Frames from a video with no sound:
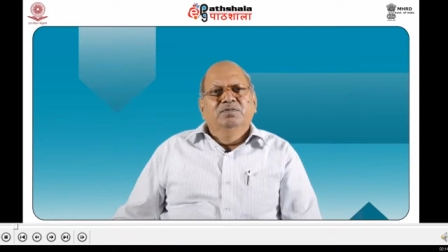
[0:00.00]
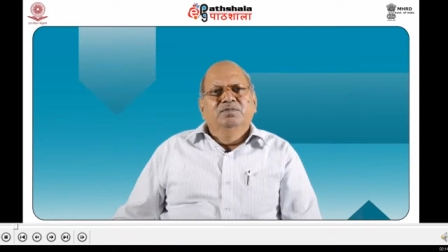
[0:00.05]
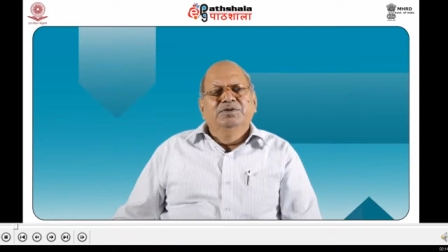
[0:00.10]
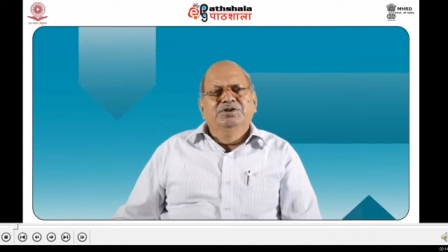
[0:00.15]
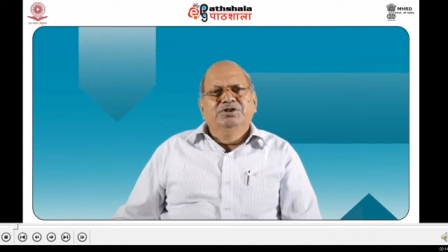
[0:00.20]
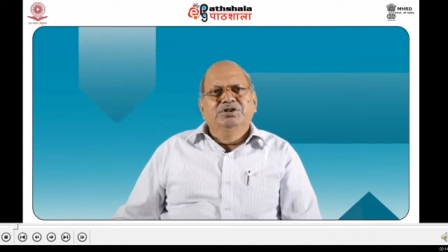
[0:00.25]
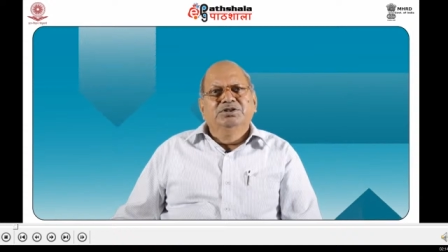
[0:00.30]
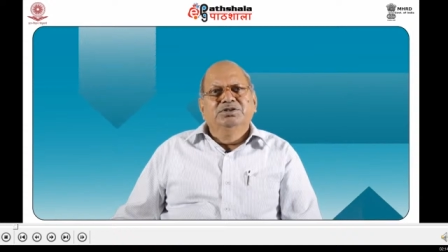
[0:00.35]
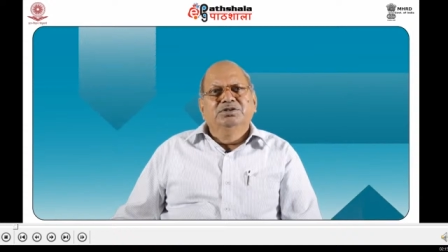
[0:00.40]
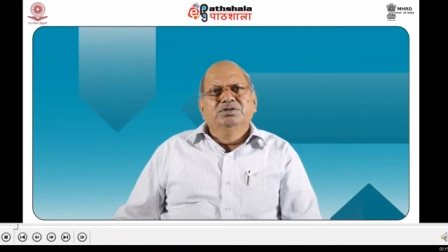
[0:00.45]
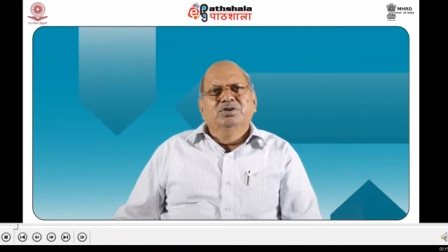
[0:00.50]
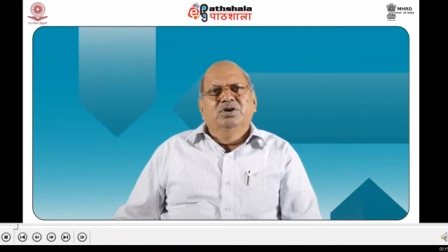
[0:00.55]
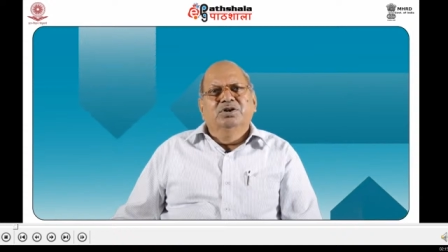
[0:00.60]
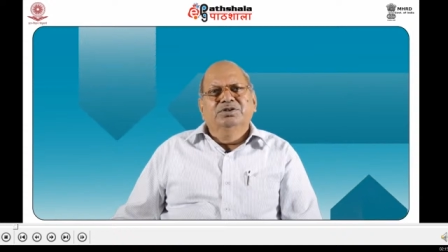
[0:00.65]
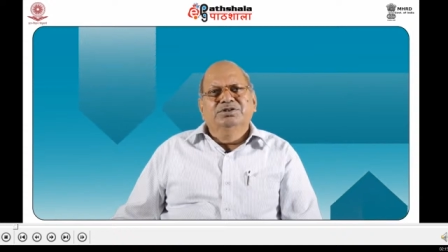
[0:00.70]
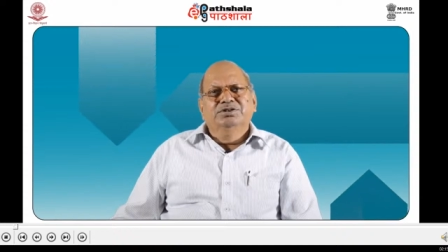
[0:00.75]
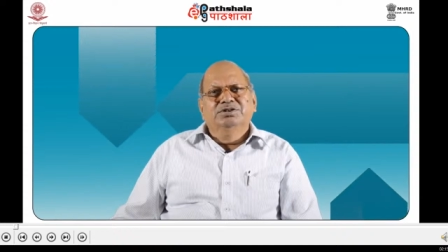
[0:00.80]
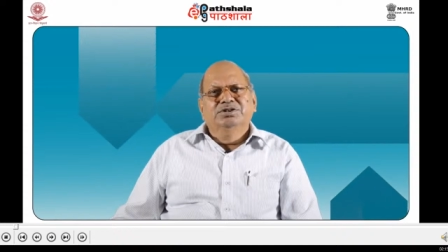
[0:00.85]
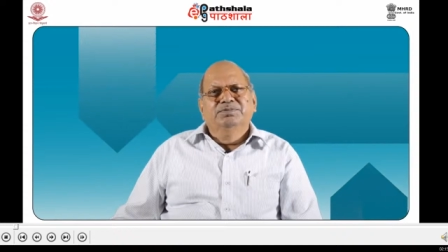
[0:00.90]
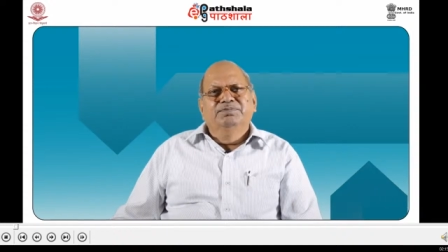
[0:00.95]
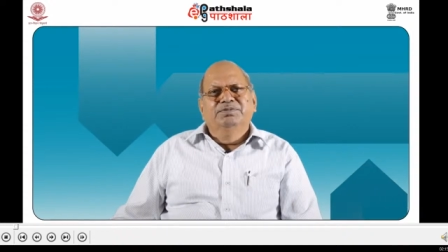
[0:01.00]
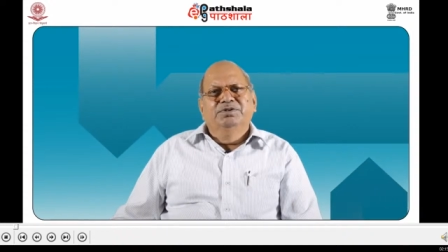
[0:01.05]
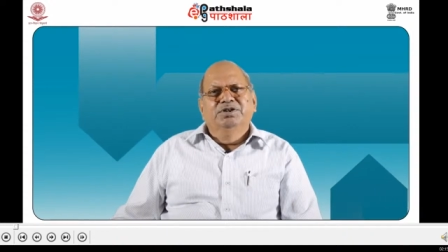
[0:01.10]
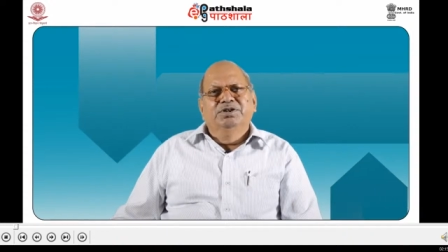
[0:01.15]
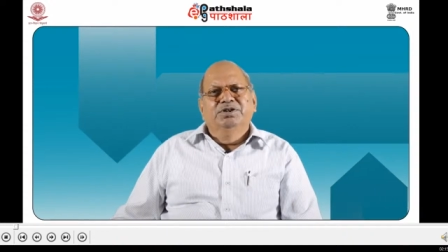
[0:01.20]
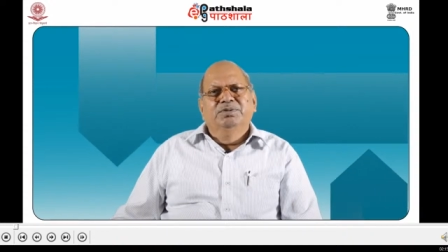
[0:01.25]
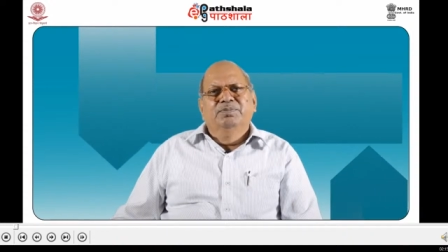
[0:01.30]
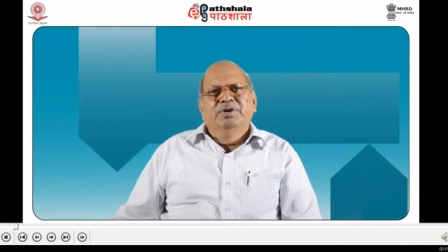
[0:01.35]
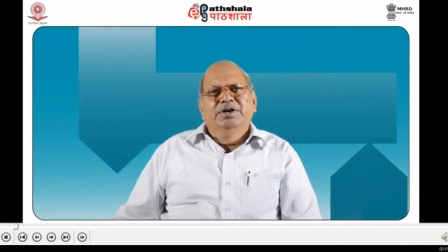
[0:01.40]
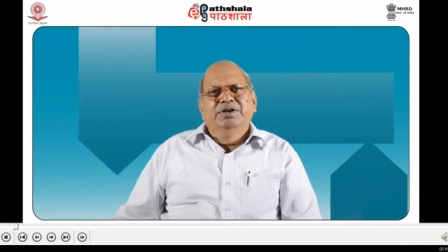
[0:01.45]
which is not
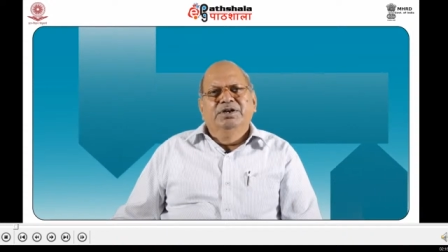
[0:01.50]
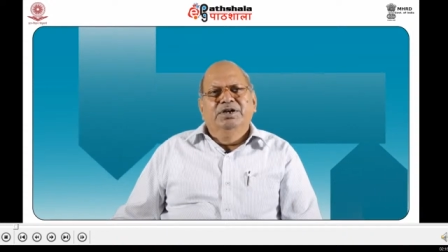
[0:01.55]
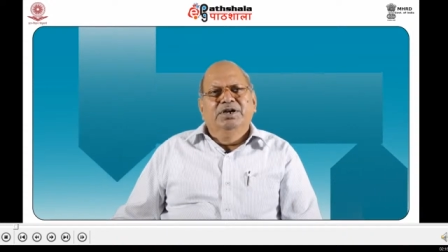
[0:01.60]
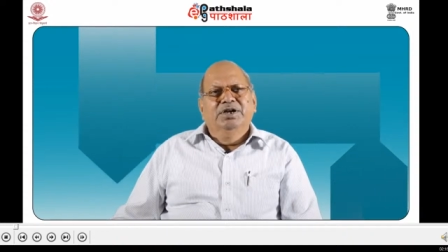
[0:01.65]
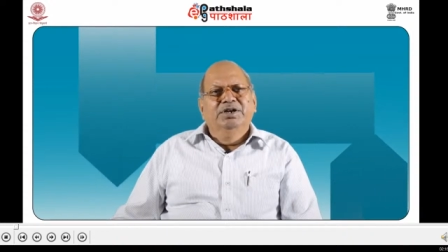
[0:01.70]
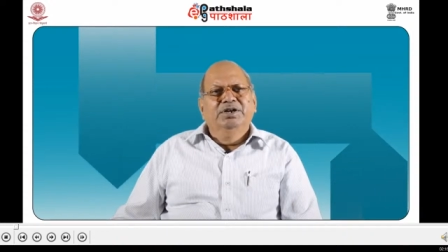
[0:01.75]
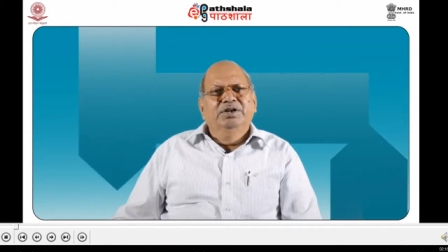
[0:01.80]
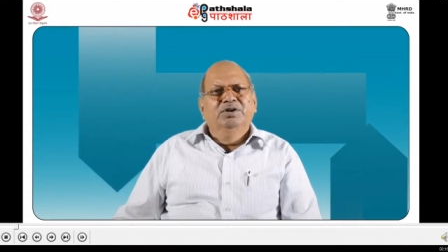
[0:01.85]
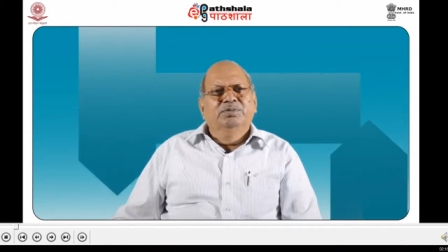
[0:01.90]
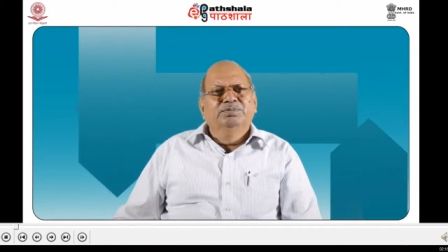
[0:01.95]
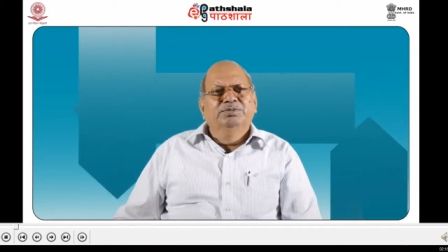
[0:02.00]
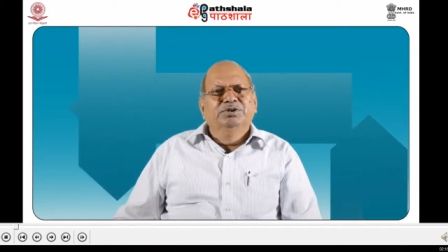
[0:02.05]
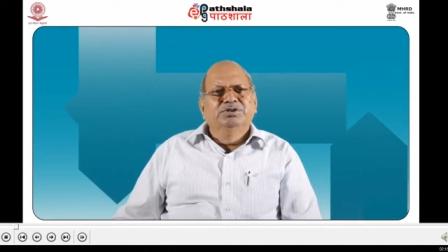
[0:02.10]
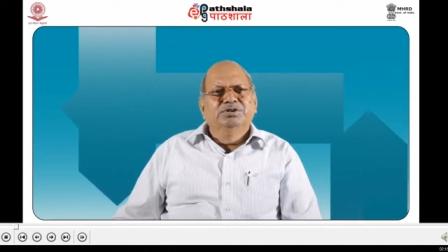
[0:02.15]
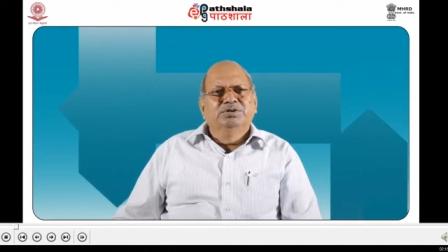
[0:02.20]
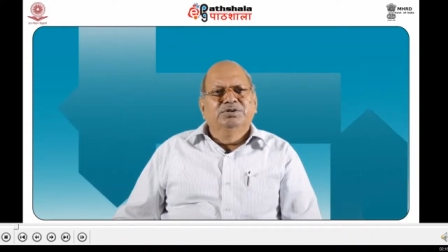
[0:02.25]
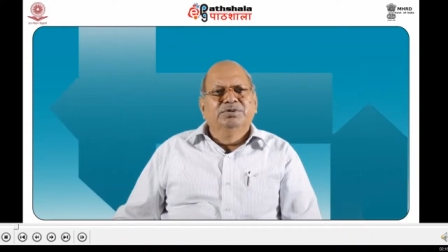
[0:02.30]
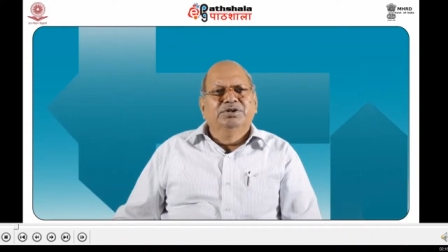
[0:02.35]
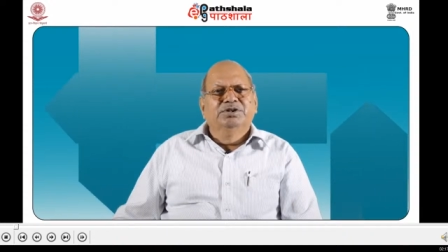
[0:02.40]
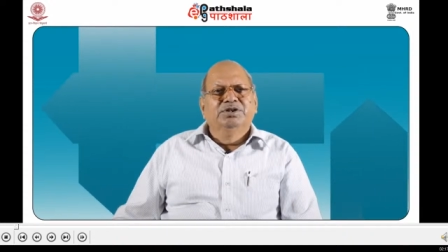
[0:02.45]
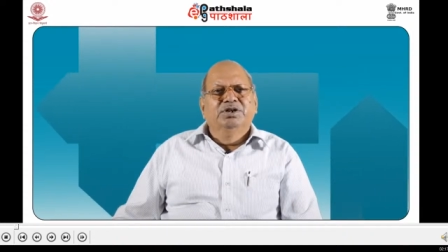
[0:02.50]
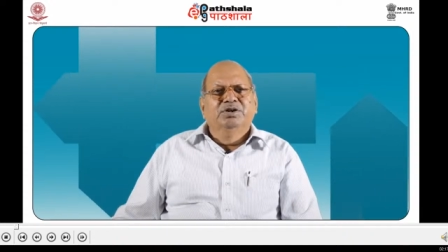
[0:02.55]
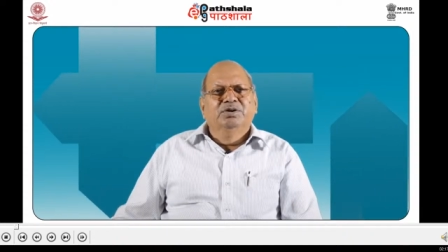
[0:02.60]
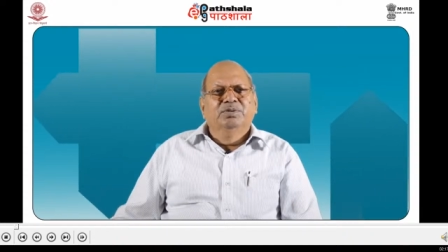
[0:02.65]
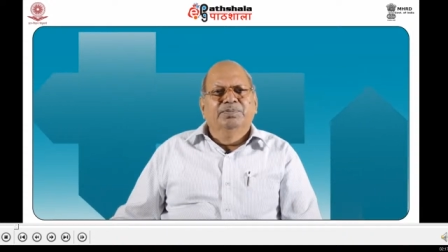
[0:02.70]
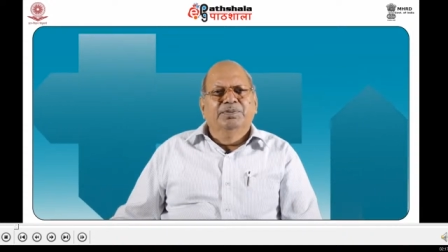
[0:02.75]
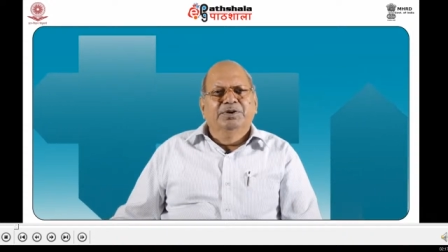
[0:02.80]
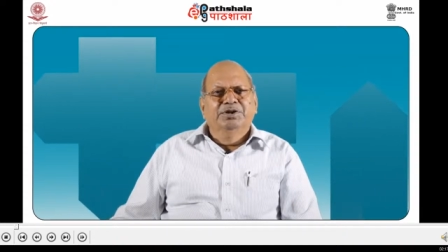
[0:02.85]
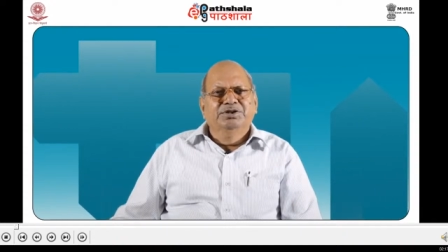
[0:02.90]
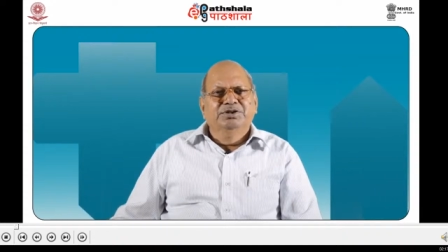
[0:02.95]
shifted by any of the symmetry
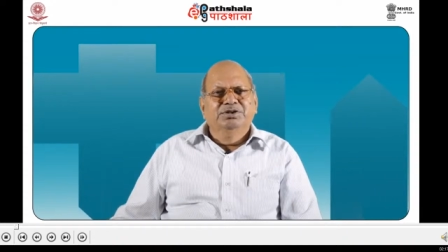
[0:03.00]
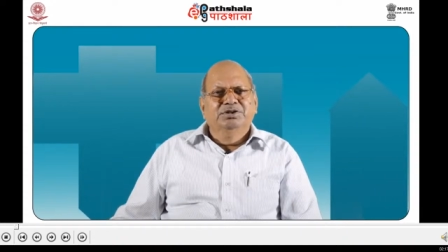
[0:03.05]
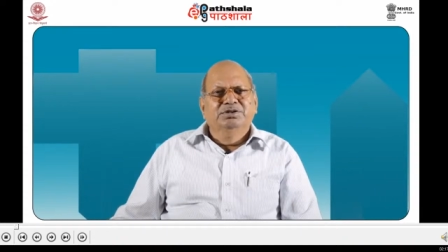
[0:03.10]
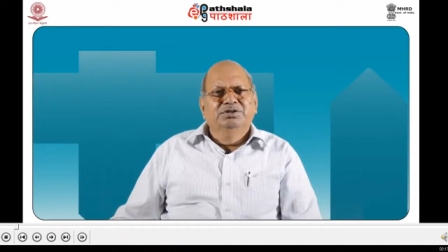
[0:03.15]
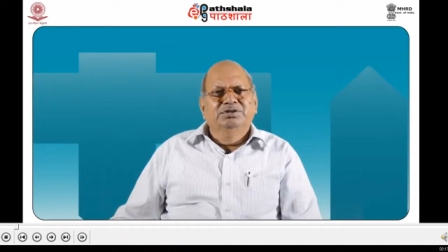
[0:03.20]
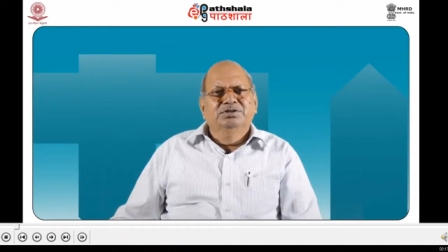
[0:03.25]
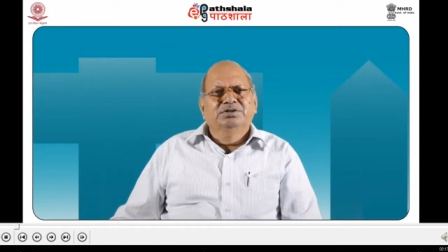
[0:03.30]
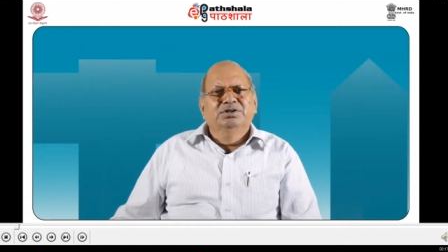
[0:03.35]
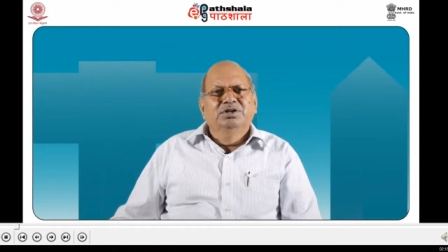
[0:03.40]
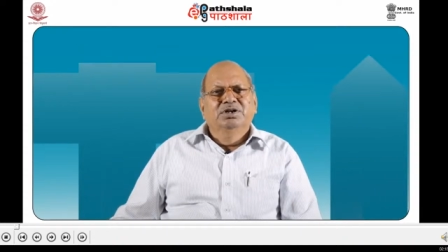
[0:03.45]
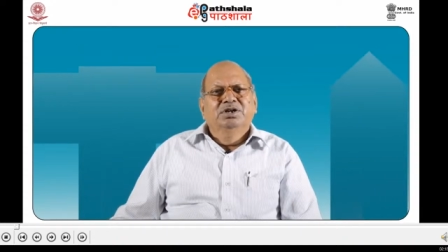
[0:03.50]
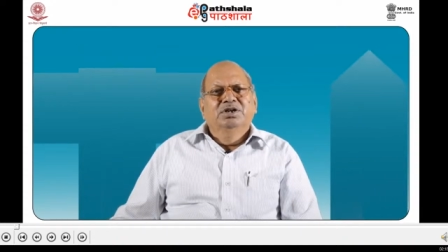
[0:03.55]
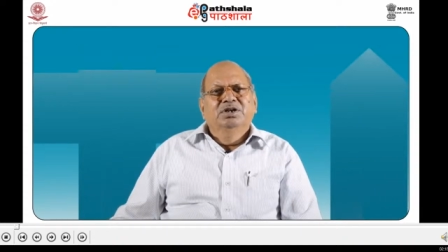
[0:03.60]
operations,